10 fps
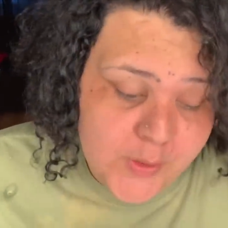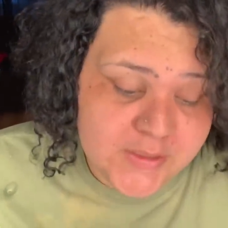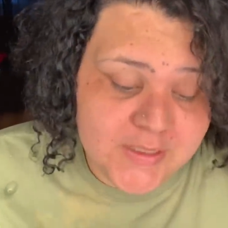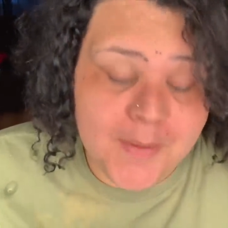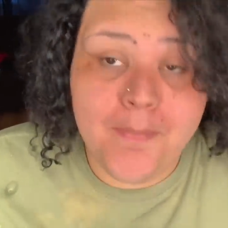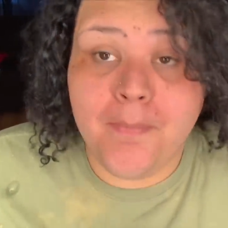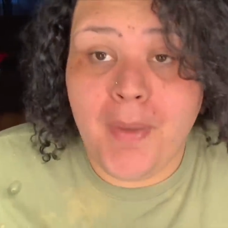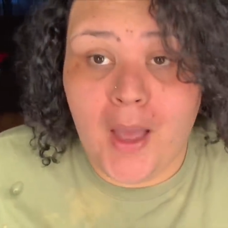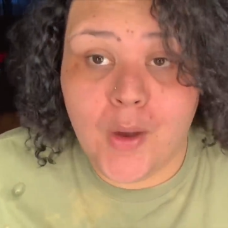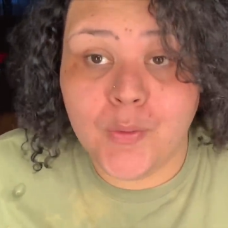este
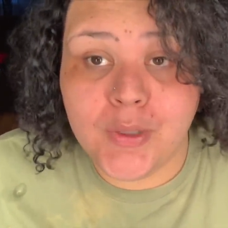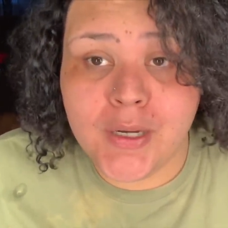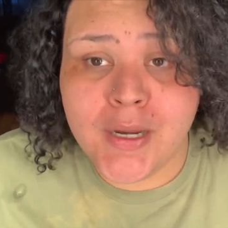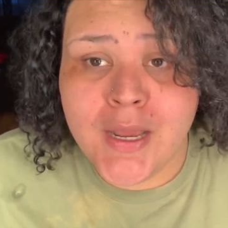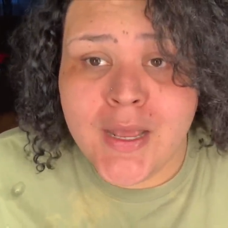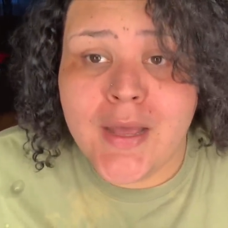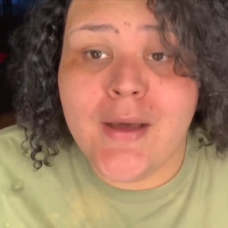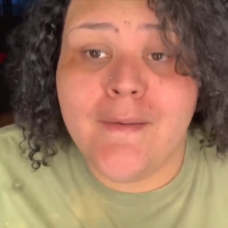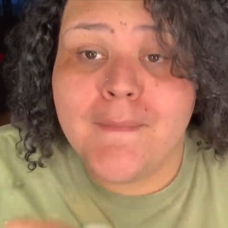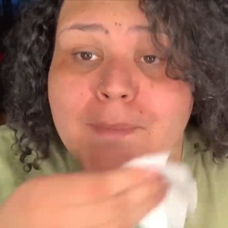pound
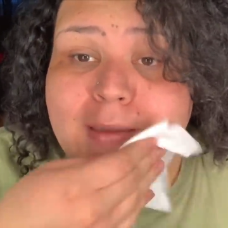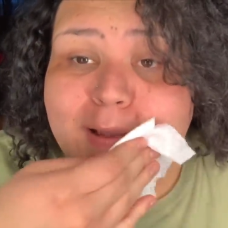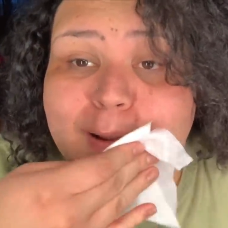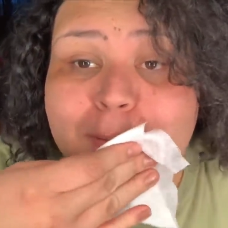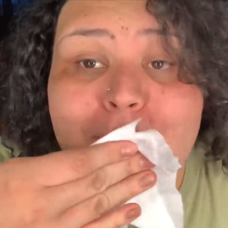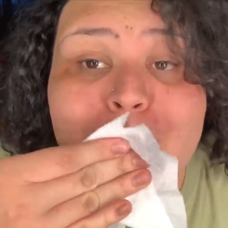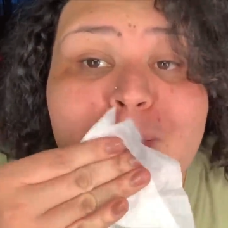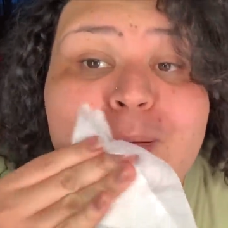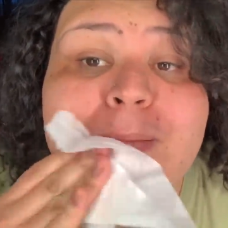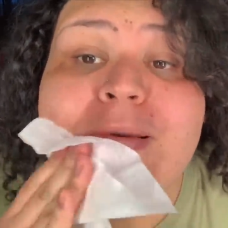of makeup que me
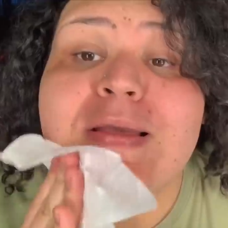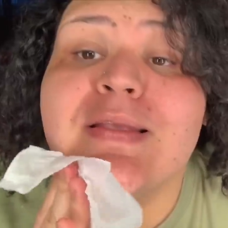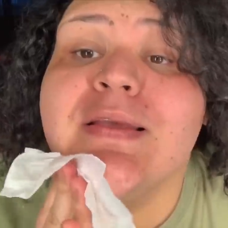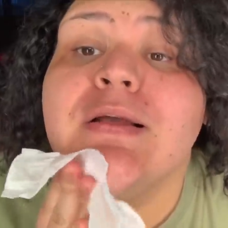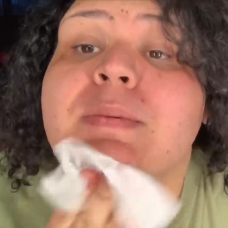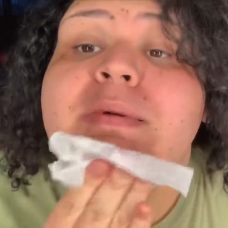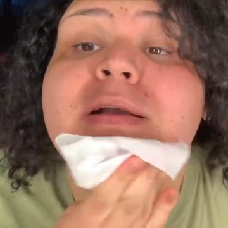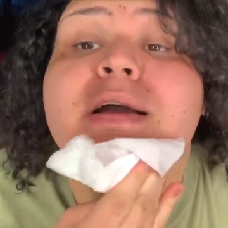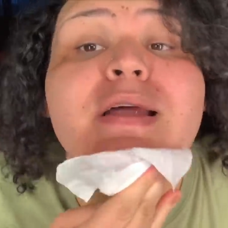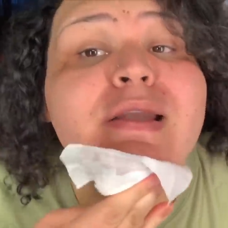pongo. Van a decir, oh my
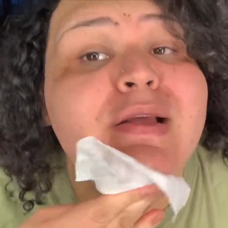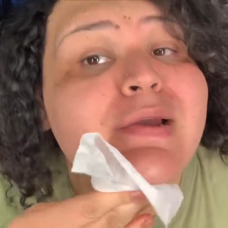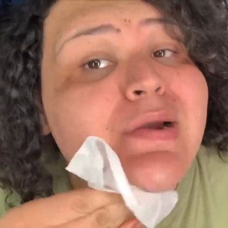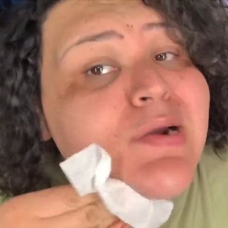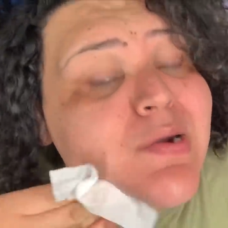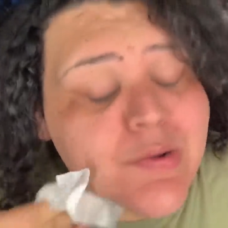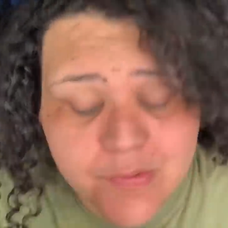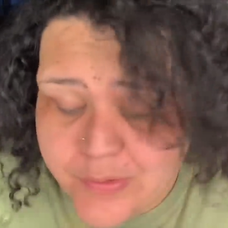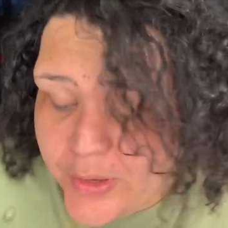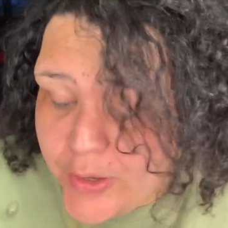god, girl,
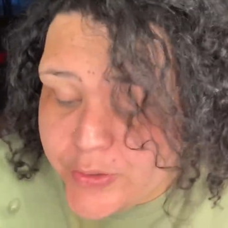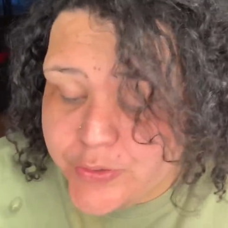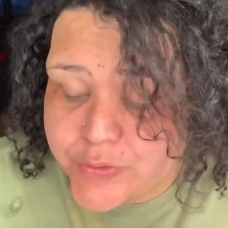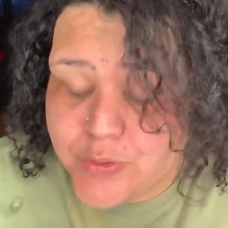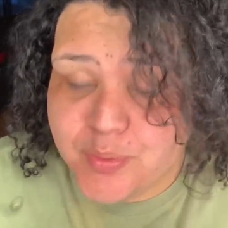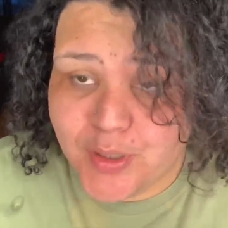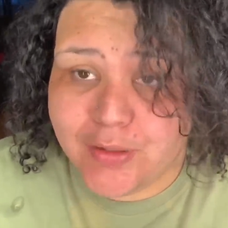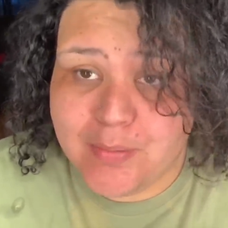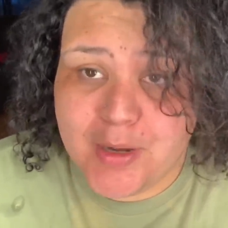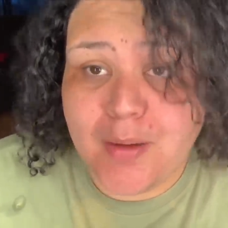you do put a
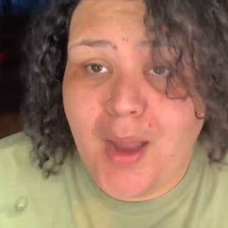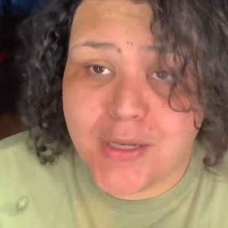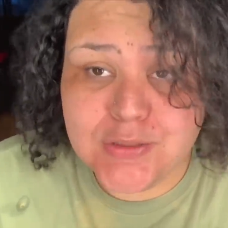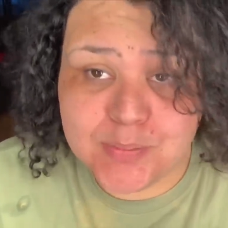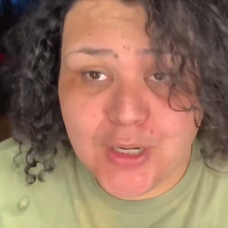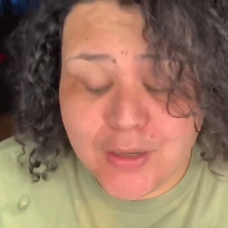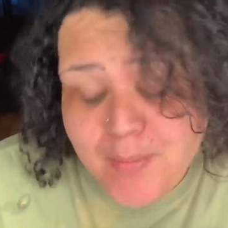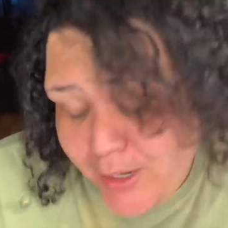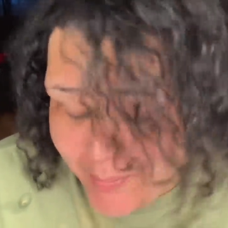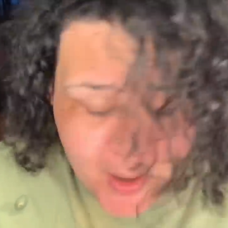lot of makeup. I do put a lot of
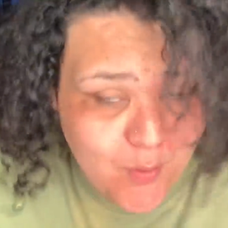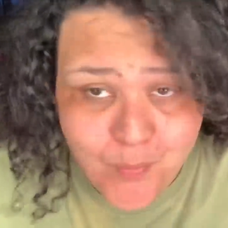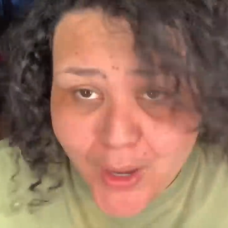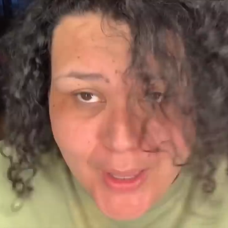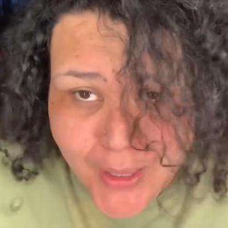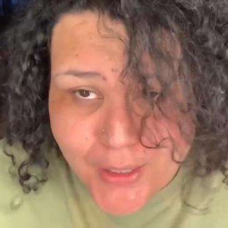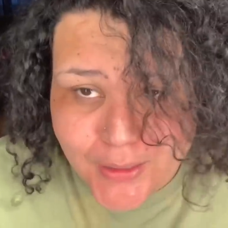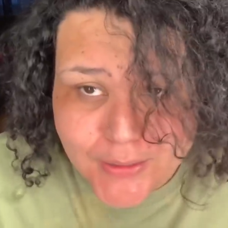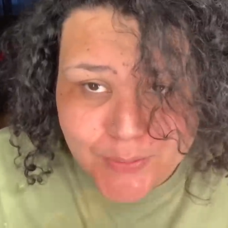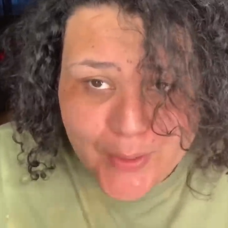makeup and
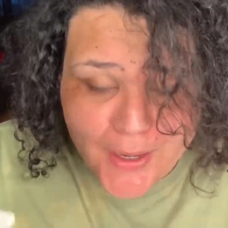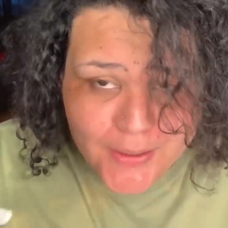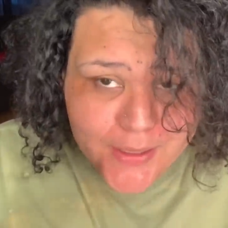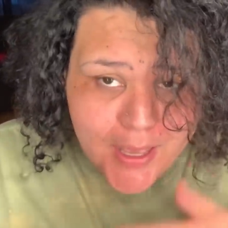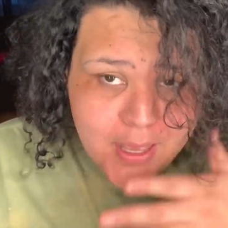wow, okay?